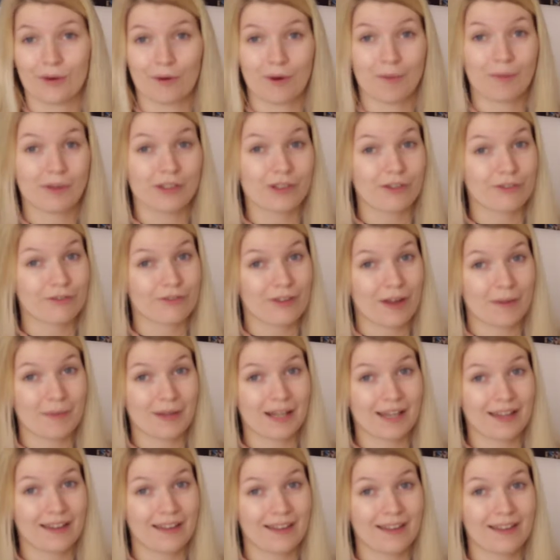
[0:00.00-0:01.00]
the Romanov
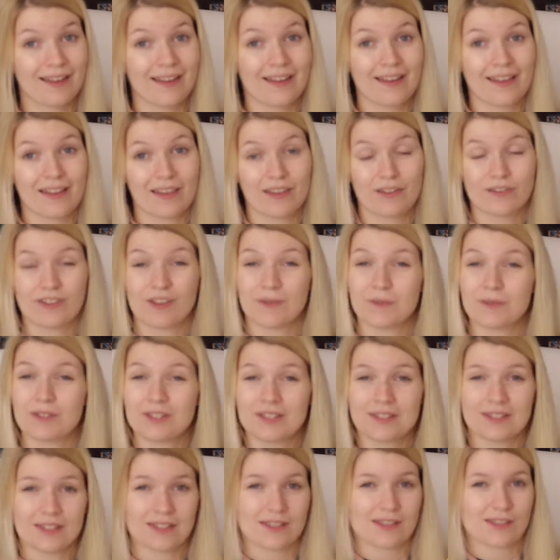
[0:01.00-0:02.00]
family, the
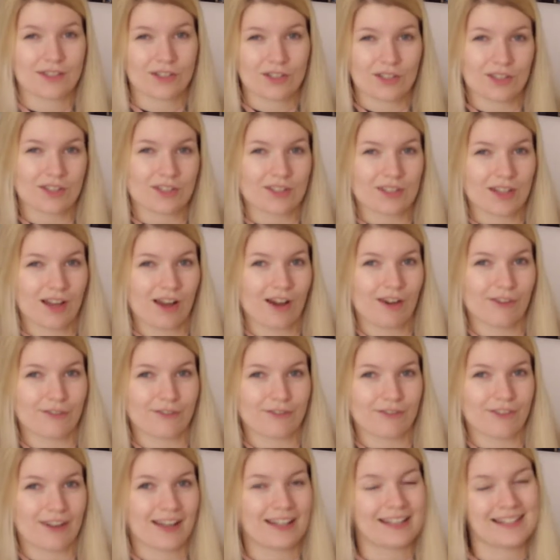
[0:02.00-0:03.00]
famous sisters of
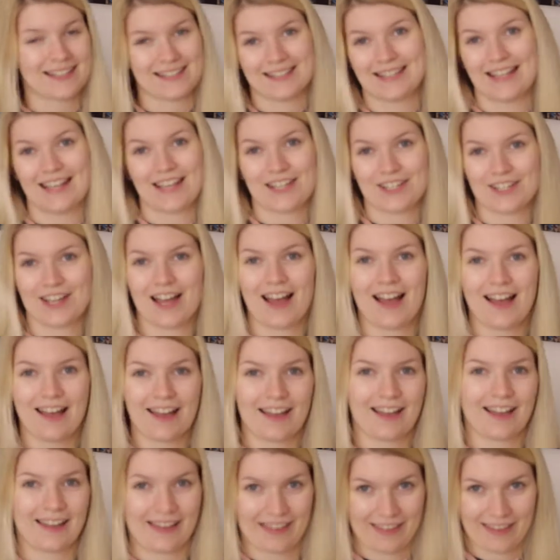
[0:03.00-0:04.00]
Anastasia
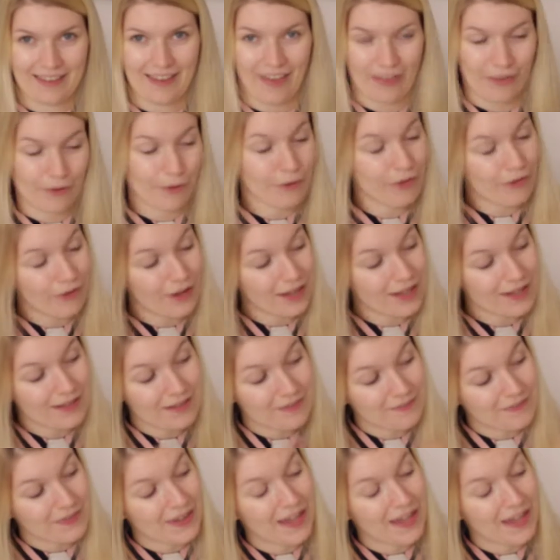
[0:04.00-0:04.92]
and the other three.